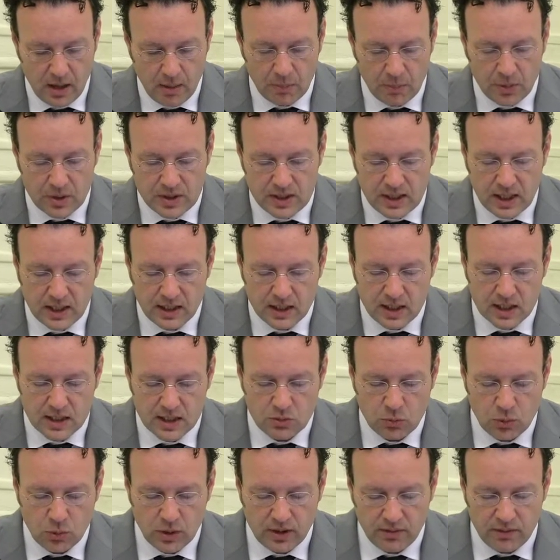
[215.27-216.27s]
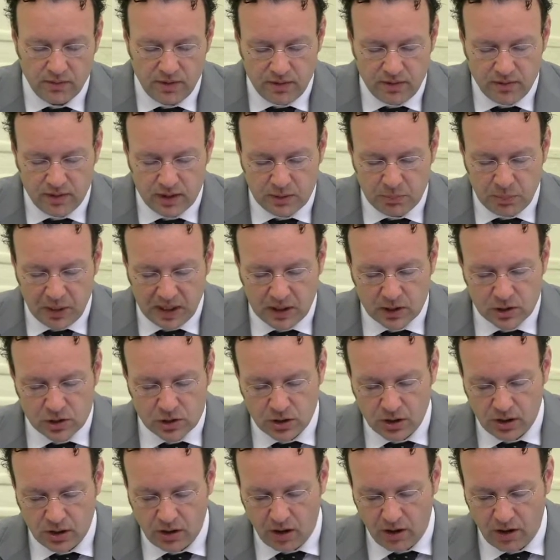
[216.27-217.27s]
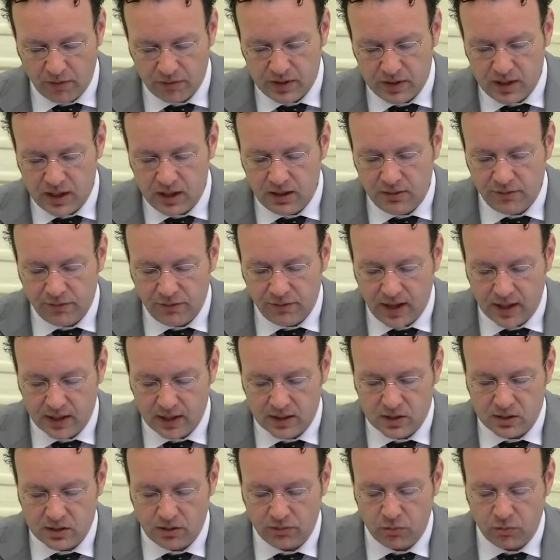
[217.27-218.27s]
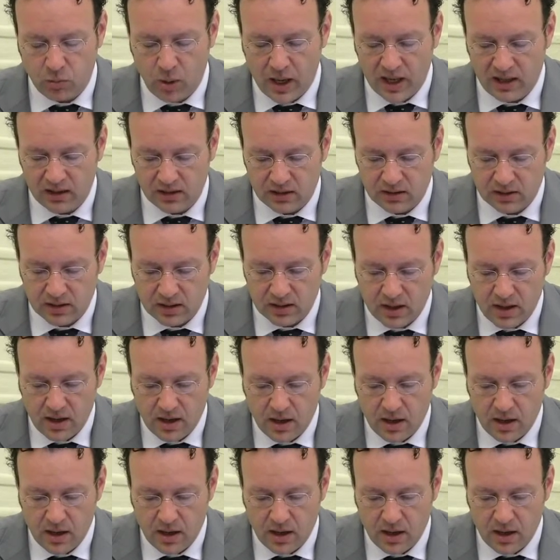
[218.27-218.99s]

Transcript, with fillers: present us with a vivid picture of the influx of wealth,